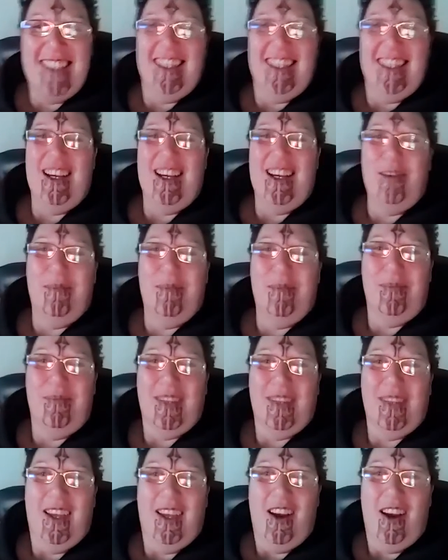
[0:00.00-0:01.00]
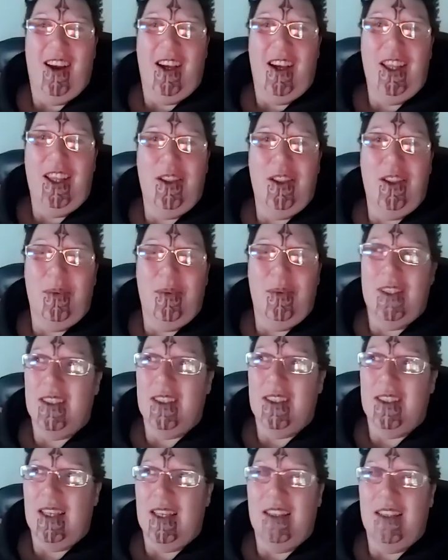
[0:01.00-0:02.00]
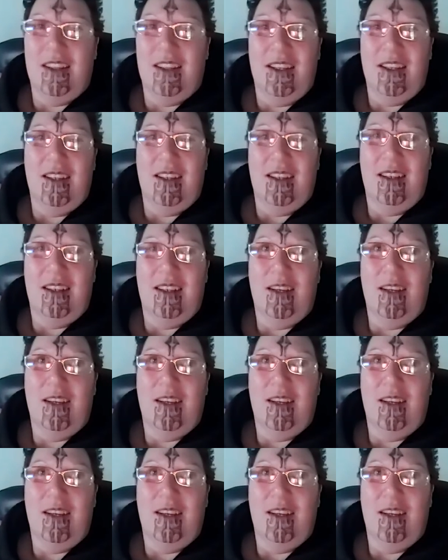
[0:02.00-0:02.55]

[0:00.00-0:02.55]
I was under the